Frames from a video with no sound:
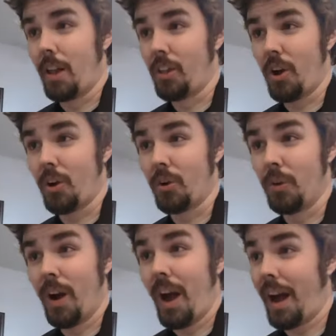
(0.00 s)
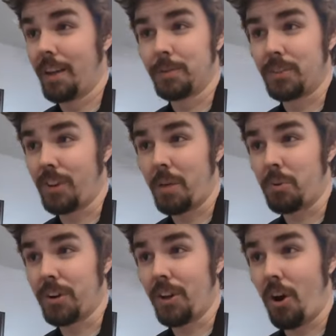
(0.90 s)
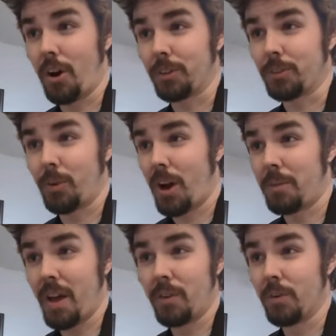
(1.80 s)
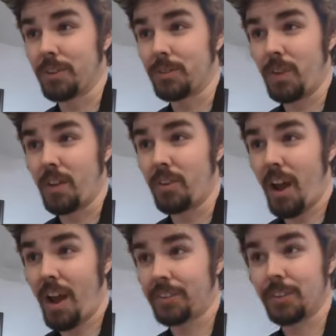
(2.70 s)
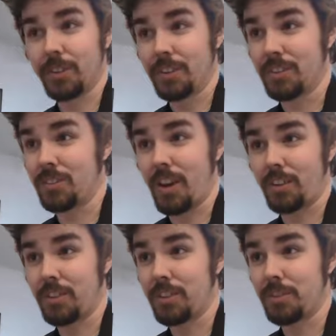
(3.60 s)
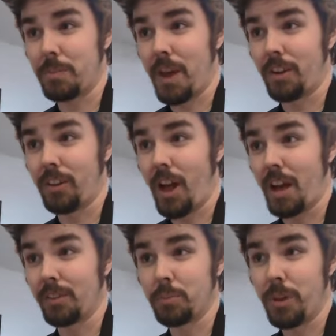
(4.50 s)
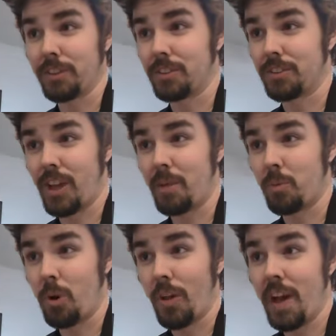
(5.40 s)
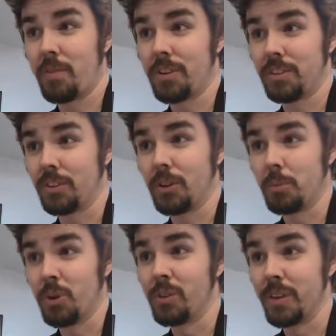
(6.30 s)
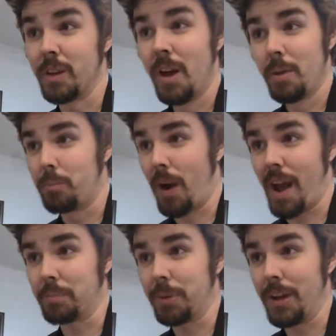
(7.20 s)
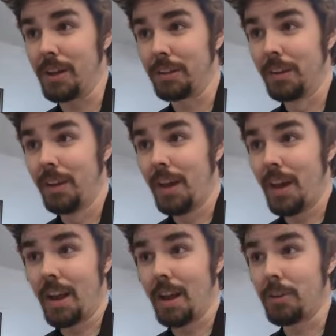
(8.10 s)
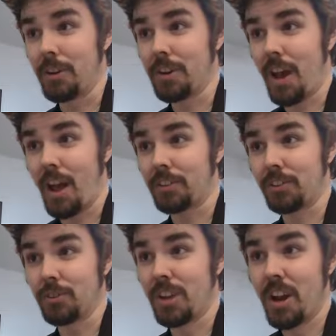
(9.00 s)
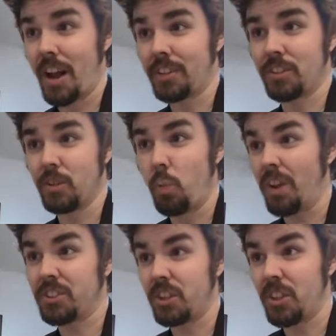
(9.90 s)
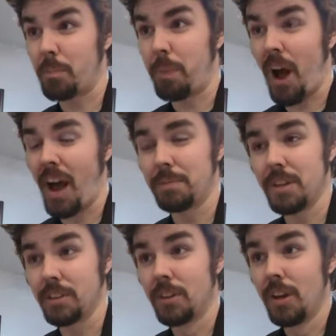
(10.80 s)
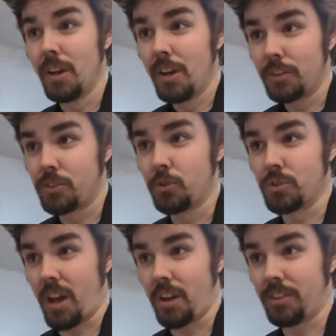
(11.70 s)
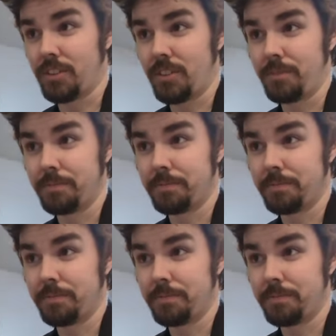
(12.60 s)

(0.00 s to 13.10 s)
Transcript: Hello, I am celebrity heartthrob, everyone's favorite actor and sexiest man alive who plays the same role every single movie, Brad Pitt. And I'm here to ask you, can I see what's in the bo- I mean, suitcase?